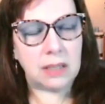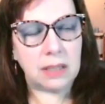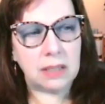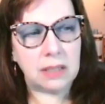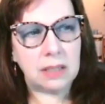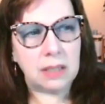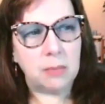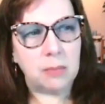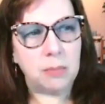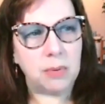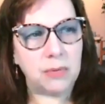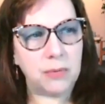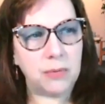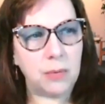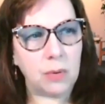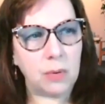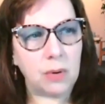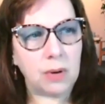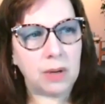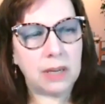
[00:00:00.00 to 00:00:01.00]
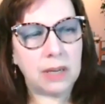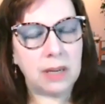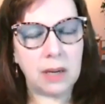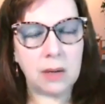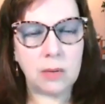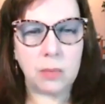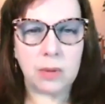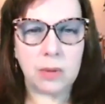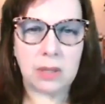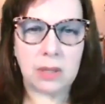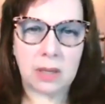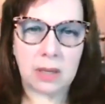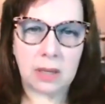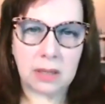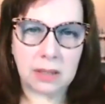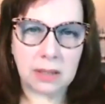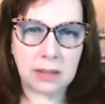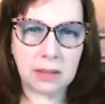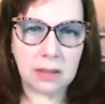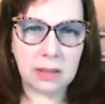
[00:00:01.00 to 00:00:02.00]
I said before, connect with the
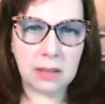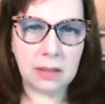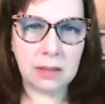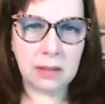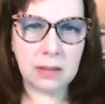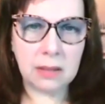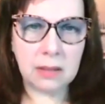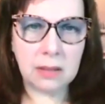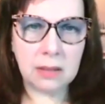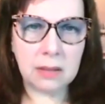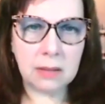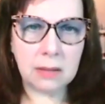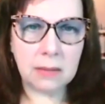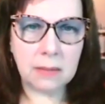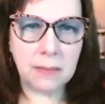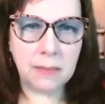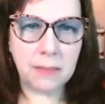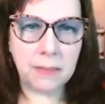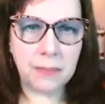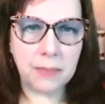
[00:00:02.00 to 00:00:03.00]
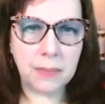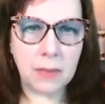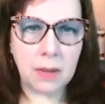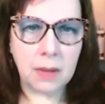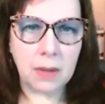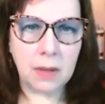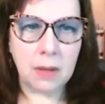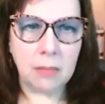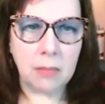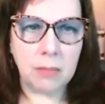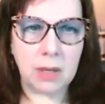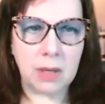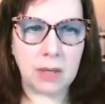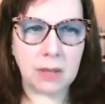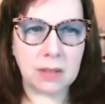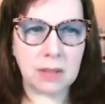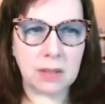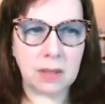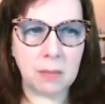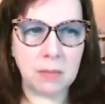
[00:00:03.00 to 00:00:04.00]
kindness.
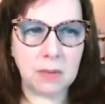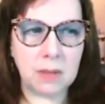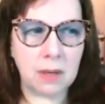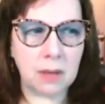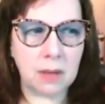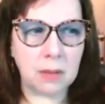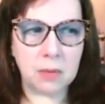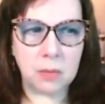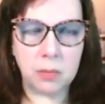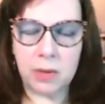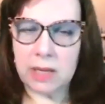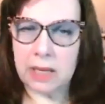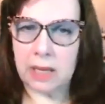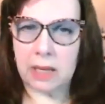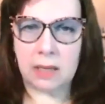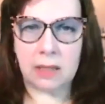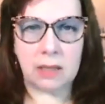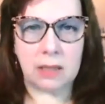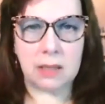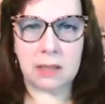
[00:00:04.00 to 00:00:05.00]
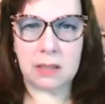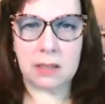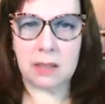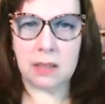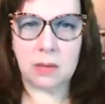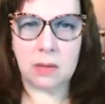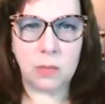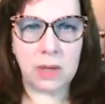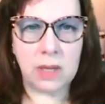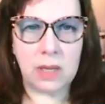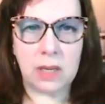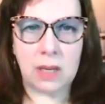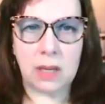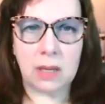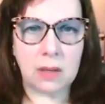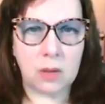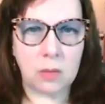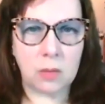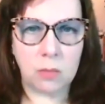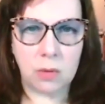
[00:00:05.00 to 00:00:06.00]
Because sometimes we can't listen and we
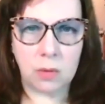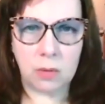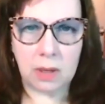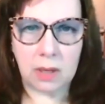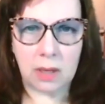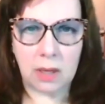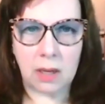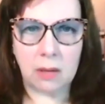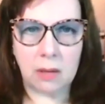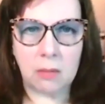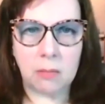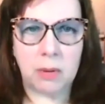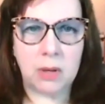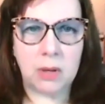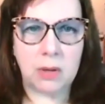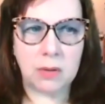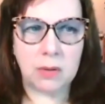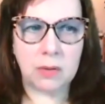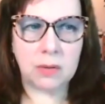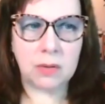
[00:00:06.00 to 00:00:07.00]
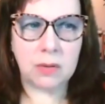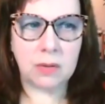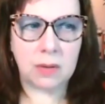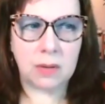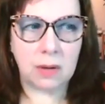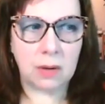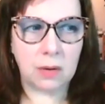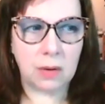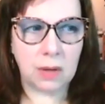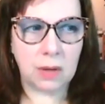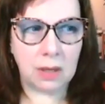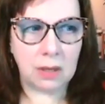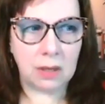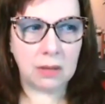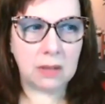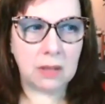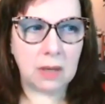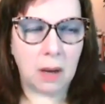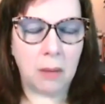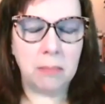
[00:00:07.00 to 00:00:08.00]
can't communicate because there
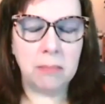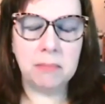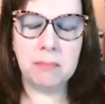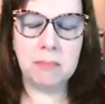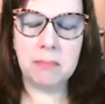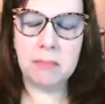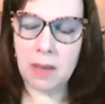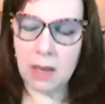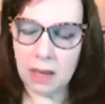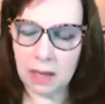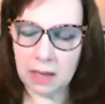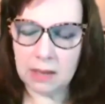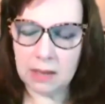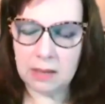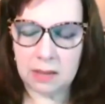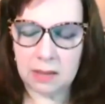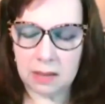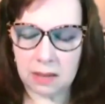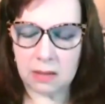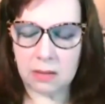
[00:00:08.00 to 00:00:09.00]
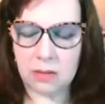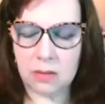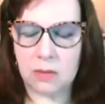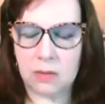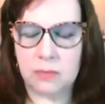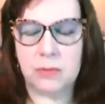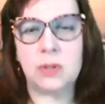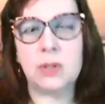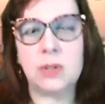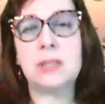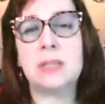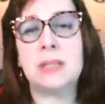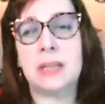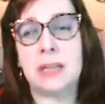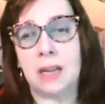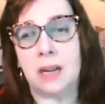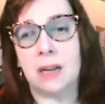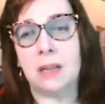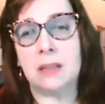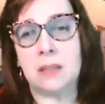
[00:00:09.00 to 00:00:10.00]
is amazing
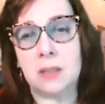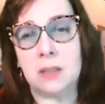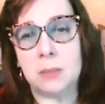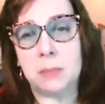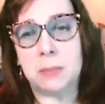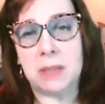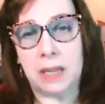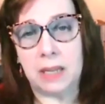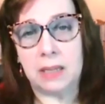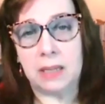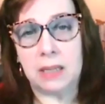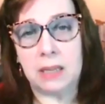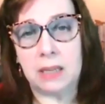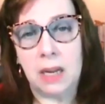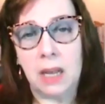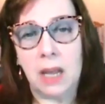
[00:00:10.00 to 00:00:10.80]
diversity on this planet,